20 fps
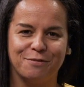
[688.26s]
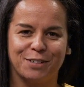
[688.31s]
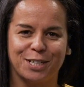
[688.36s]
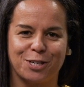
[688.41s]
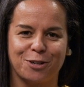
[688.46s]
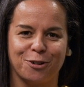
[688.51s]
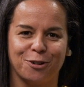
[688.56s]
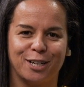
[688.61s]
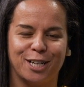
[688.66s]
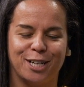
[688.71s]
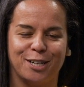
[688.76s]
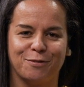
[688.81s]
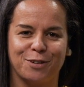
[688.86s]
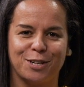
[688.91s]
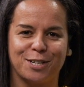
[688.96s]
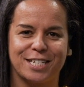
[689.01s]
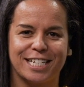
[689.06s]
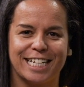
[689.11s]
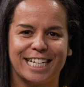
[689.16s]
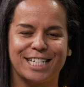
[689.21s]
Victoria
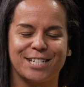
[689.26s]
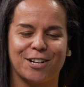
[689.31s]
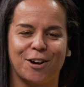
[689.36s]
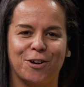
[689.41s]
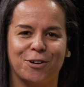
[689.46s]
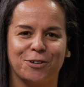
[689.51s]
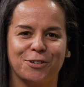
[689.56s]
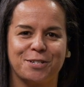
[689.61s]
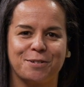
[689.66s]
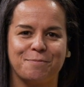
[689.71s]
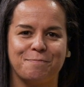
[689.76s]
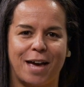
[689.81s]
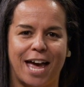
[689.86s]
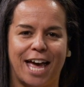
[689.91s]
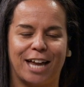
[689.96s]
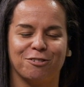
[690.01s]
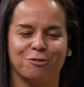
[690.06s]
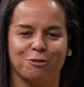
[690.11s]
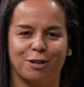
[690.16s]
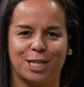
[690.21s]
University's
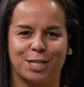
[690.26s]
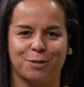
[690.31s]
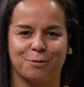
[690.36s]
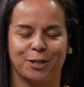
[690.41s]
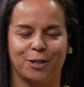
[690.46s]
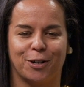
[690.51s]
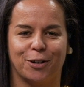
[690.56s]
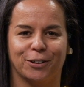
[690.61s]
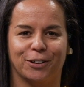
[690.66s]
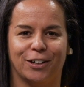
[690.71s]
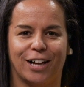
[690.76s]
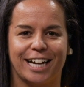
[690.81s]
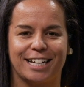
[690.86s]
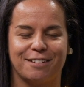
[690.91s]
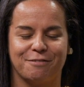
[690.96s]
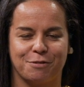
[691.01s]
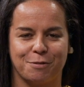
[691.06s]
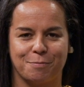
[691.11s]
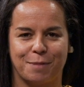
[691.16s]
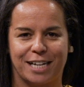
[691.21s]
on-demand graduate online
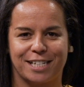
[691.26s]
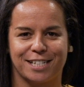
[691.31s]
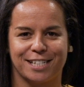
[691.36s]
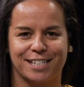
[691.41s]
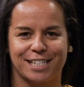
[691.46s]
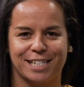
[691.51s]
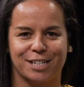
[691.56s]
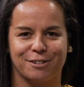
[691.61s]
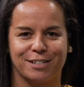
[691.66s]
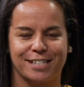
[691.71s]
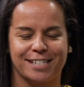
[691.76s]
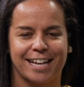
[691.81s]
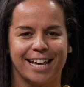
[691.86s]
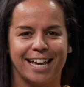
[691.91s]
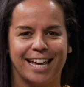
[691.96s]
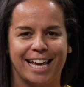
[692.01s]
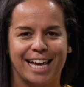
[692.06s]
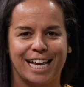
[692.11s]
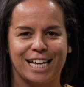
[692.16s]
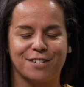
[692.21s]
information series
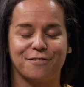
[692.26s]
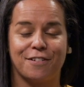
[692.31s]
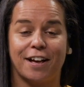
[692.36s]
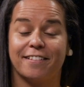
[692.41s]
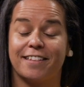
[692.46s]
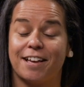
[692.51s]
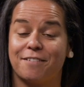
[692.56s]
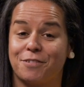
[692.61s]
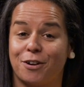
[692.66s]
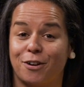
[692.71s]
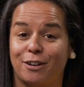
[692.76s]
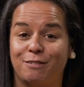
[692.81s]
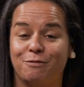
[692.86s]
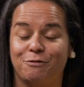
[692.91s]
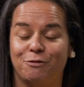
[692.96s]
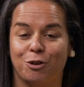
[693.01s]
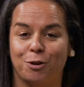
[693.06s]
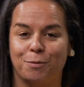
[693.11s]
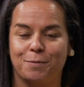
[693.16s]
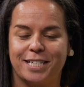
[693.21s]
has found that very
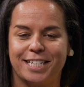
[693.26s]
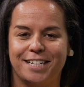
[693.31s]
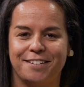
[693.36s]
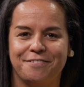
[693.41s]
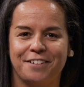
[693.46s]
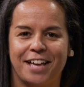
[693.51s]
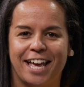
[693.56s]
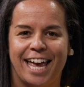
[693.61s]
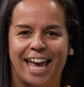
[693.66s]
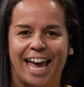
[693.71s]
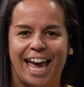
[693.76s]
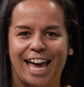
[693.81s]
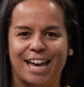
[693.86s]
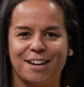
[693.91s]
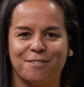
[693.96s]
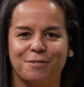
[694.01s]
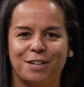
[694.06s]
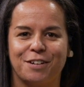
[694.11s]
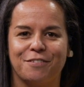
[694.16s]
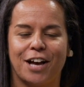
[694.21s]
informative,
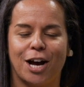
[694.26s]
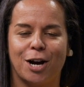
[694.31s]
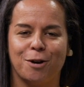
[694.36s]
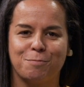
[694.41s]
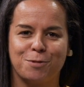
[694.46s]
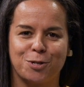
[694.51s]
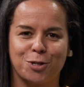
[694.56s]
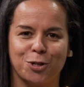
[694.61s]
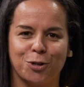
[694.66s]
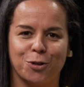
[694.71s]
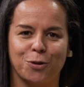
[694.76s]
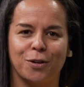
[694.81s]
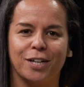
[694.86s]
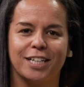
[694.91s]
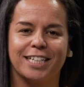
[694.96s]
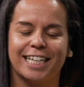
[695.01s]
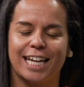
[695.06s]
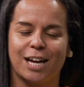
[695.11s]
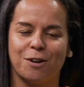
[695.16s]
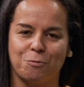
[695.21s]
and we've helped you
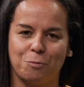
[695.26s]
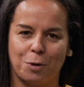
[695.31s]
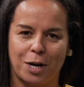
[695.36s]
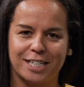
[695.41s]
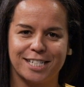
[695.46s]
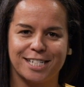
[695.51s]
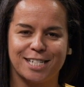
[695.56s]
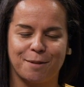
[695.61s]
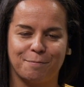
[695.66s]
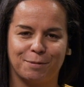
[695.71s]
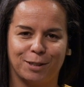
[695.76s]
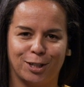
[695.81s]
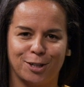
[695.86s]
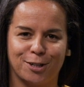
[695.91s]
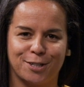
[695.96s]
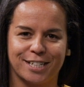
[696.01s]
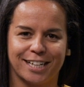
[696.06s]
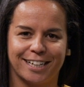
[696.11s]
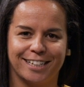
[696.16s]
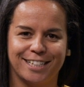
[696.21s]
to get one step
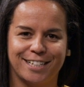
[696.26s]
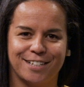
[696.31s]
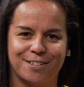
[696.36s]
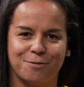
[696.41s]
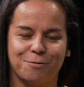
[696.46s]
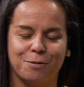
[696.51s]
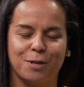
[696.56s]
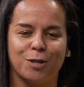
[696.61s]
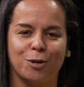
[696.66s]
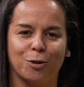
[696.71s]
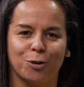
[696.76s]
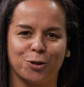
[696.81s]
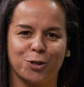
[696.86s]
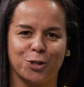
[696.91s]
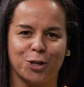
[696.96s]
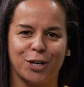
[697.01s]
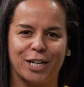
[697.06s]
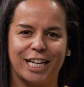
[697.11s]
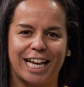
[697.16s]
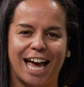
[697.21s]
closer with your
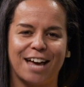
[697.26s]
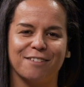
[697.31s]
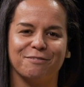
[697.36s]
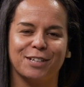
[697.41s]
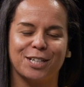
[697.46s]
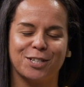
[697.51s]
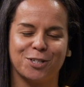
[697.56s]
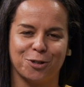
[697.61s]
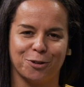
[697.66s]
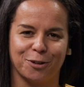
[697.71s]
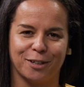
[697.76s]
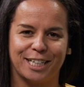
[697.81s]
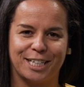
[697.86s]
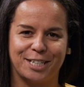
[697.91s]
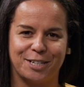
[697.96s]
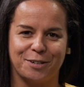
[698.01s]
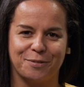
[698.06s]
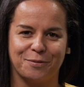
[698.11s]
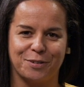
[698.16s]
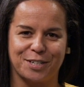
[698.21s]
journey at Victoria
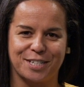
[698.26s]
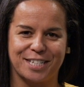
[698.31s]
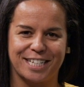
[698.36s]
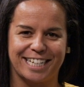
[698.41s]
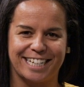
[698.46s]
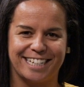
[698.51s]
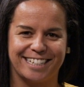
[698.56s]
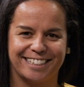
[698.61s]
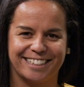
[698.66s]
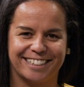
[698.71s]
University.